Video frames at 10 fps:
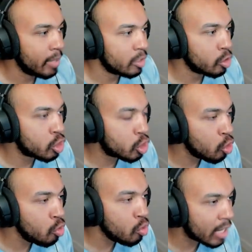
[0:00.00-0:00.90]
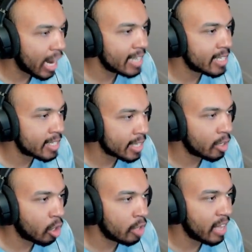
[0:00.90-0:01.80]
There's two guys
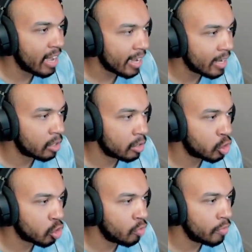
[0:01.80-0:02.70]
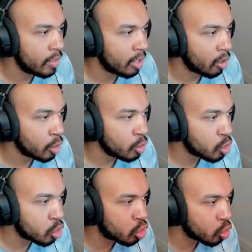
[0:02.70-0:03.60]
sitting on that head glitch over there. Are you
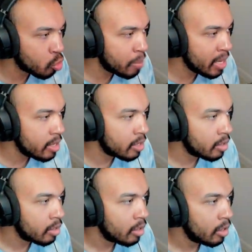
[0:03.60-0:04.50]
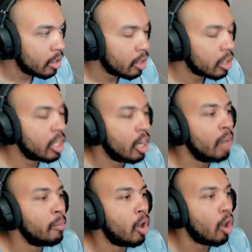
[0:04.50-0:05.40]
stupid?
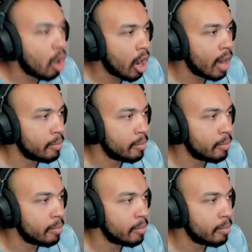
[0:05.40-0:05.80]
Come on,